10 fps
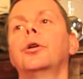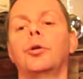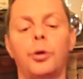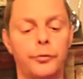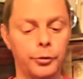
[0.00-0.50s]

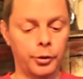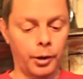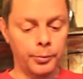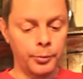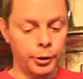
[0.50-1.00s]
Off the
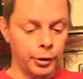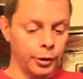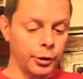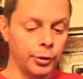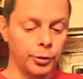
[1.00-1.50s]
top of my head,
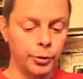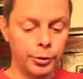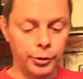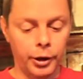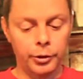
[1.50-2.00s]
I don't know
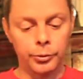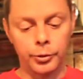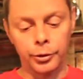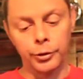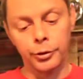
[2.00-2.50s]
exactly
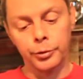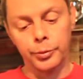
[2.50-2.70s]
what it is,